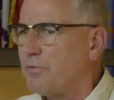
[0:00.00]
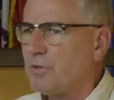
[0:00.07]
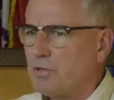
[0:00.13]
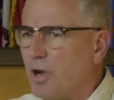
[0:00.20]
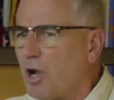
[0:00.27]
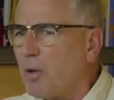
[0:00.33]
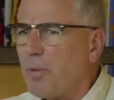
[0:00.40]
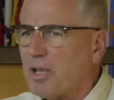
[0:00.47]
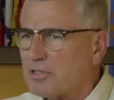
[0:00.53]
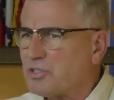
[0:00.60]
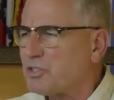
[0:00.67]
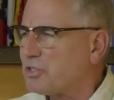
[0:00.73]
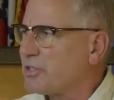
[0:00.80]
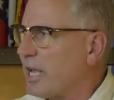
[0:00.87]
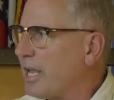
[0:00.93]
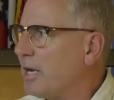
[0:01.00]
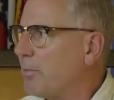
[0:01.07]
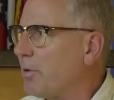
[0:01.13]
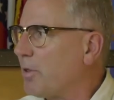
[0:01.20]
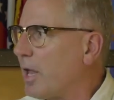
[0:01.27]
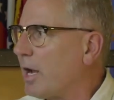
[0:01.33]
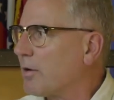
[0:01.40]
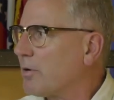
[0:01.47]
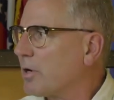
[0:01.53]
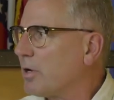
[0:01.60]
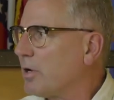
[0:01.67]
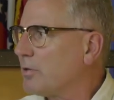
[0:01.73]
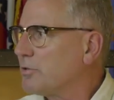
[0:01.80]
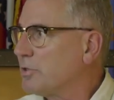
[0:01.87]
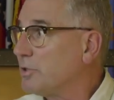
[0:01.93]
you talk about sustainable
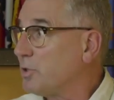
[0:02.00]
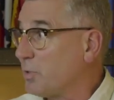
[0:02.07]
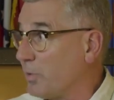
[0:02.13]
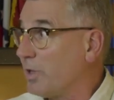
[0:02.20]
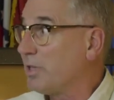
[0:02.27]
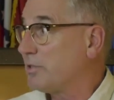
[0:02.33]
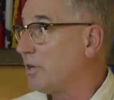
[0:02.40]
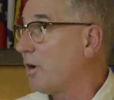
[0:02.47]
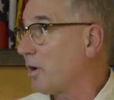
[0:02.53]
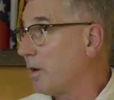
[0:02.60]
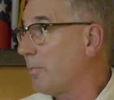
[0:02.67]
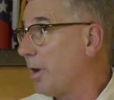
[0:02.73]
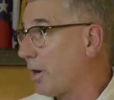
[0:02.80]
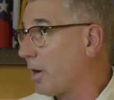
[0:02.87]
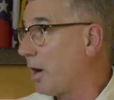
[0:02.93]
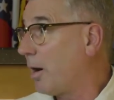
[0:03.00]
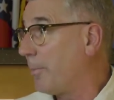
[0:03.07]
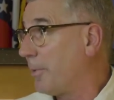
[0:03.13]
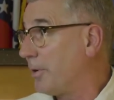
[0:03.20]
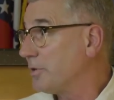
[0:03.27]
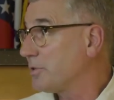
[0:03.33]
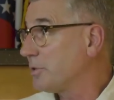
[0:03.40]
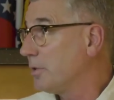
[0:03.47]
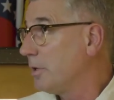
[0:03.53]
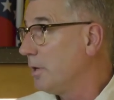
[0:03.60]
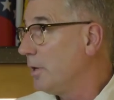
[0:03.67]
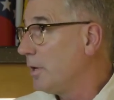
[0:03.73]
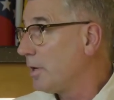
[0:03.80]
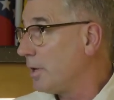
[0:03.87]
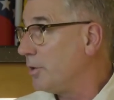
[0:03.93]
agriculture, you're really talking about commerce.
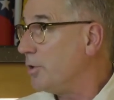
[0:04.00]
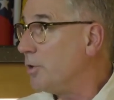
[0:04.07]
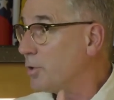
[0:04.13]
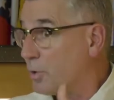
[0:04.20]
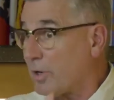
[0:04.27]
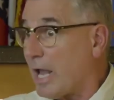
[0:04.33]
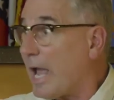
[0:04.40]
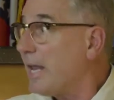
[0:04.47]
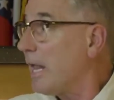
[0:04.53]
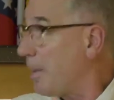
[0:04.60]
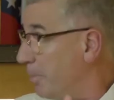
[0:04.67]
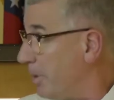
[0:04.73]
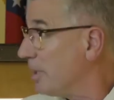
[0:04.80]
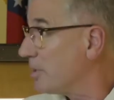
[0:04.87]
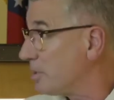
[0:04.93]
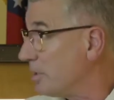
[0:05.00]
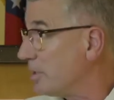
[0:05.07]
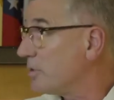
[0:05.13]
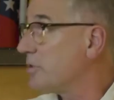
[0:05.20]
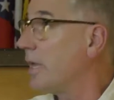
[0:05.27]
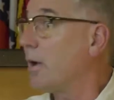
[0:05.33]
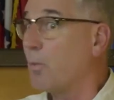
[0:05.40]
Can you create a business that